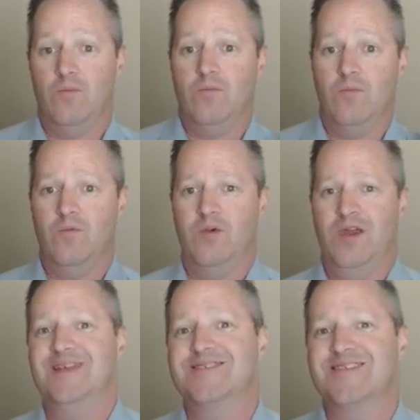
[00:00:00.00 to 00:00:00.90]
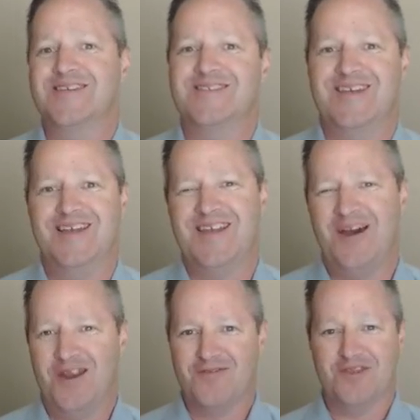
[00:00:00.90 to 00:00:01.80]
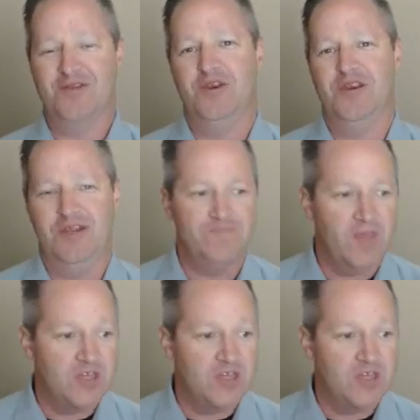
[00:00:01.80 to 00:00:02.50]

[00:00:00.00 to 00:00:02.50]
we instantly send out everything that you need.